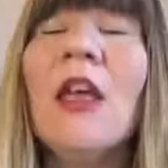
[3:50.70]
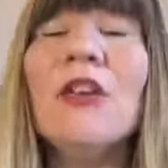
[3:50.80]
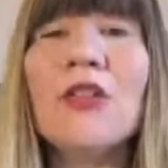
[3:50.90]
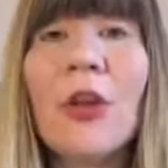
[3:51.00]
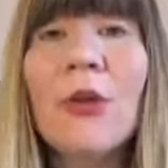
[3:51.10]

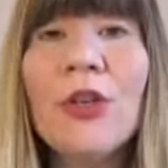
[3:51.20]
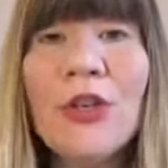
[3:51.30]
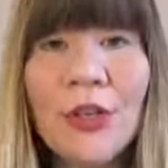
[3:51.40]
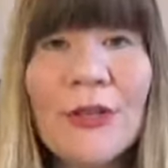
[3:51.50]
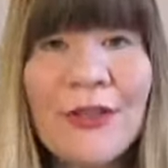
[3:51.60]
So
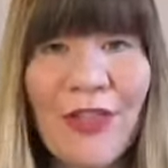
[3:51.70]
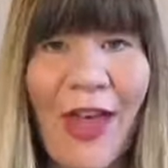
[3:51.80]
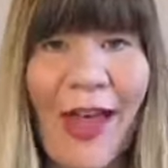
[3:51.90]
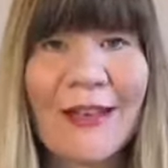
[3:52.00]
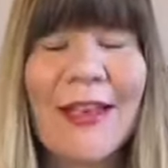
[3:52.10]
use
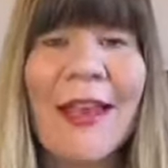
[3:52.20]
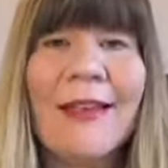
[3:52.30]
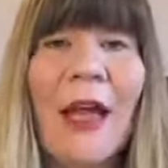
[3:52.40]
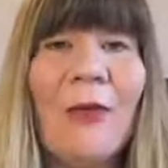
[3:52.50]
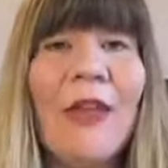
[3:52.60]
that.
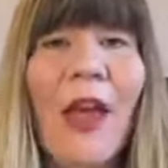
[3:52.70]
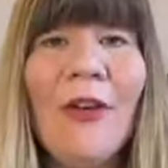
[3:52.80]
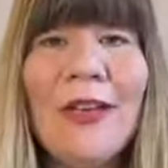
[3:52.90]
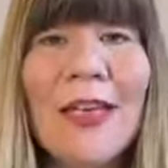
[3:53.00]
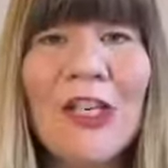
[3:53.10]
Now, the
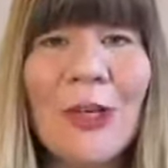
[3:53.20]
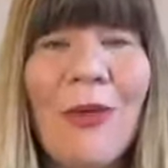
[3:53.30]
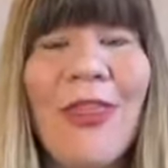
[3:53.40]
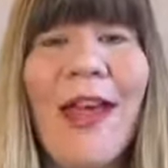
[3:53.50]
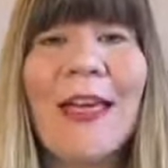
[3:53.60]
only issue
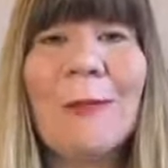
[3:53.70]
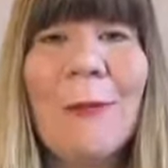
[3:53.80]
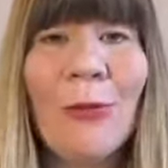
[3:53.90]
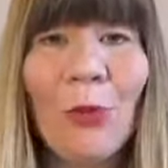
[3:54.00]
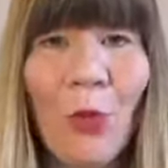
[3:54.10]
with that is
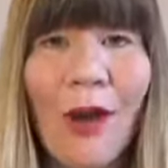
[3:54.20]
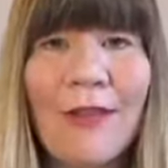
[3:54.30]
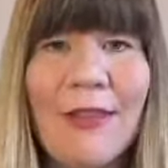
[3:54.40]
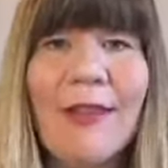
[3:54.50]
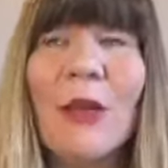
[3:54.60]
people
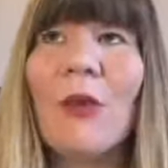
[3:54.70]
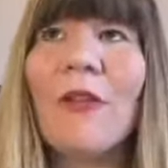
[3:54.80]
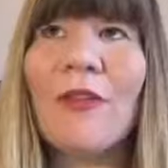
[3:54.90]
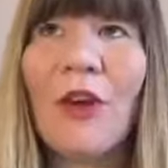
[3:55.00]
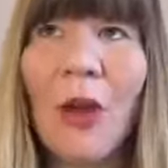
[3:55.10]
worry. They think, well,
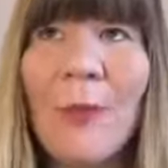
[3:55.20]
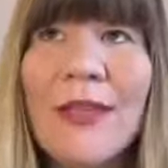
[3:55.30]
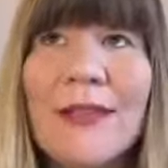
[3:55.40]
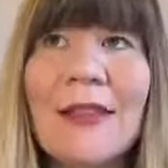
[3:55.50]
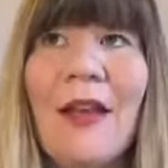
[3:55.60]
if I've got a
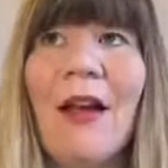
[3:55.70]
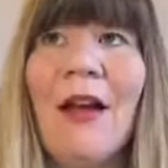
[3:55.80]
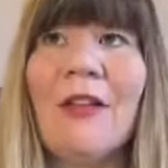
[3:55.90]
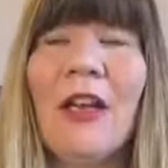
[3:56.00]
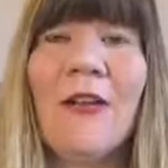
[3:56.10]
business
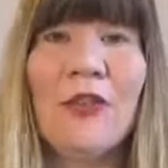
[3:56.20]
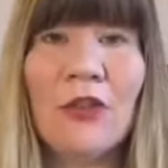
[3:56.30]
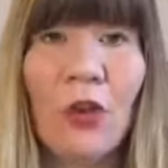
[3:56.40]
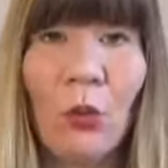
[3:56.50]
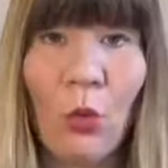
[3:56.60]
card and I've
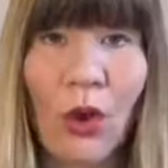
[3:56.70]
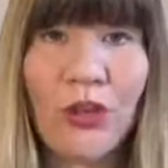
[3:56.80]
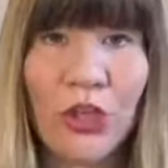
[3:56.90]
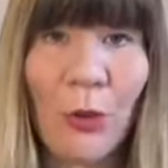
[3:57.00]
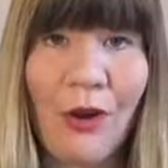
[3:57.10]
just got
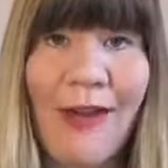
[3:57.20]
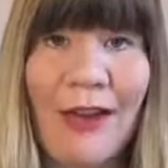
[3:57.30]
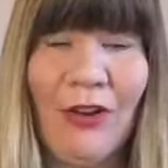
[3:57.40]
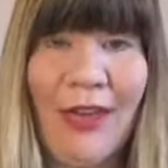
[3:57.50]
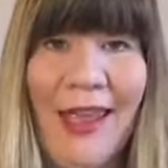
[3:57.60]
one
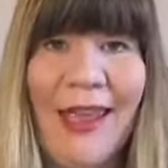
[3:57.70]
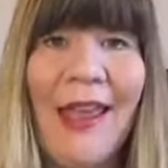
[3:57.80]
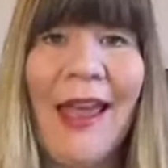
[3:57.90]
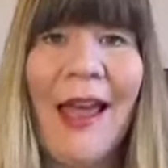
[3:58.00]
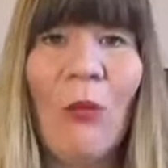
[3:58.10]
URL on it,
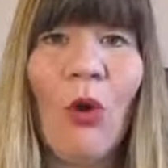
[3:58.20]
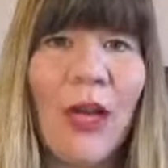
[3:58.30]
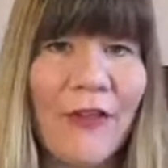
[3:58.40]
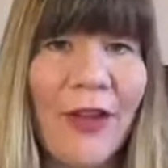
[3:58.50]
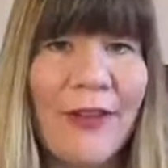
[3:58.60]
and
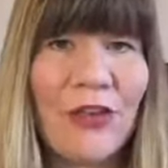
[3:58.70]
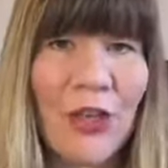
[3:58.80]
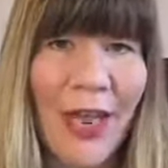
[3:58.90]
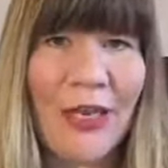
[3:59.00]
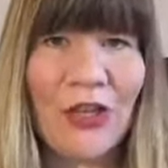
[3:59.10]
what if I then
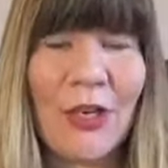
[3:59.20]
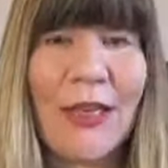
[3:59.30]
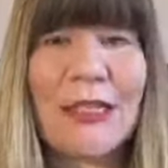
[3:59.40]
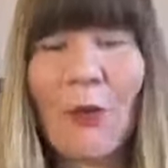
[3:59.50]
change it?